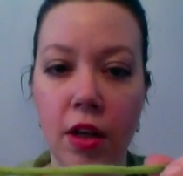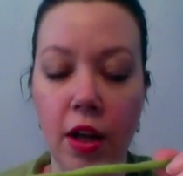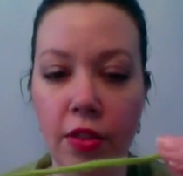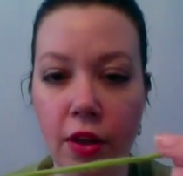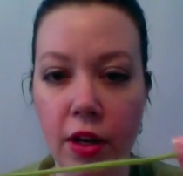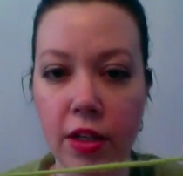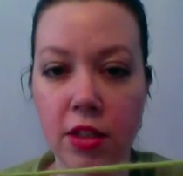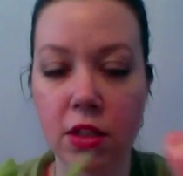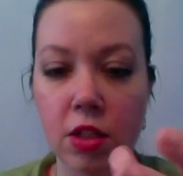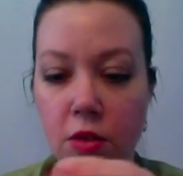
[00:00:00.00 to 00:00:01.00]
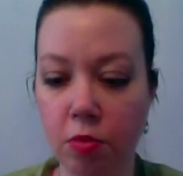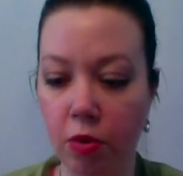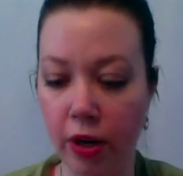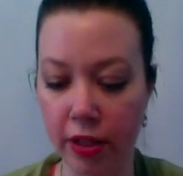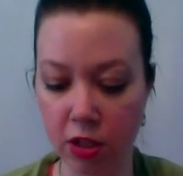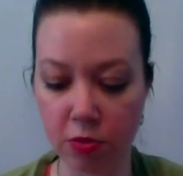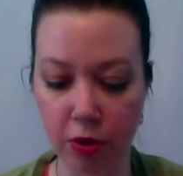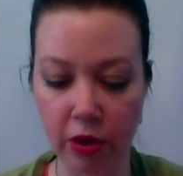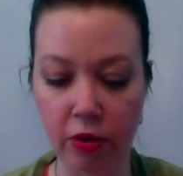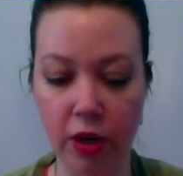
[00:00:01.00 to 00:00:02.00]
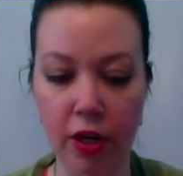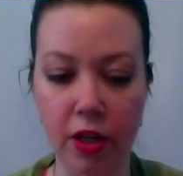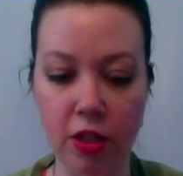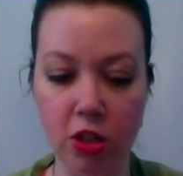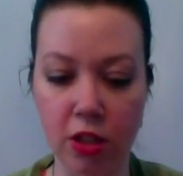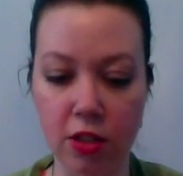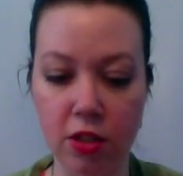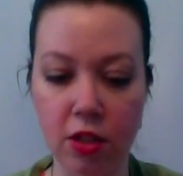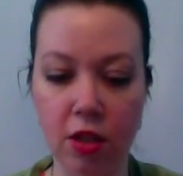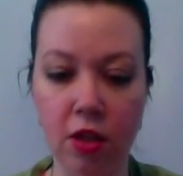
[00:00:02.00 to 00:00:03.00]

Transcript: in the nice bright spring green and just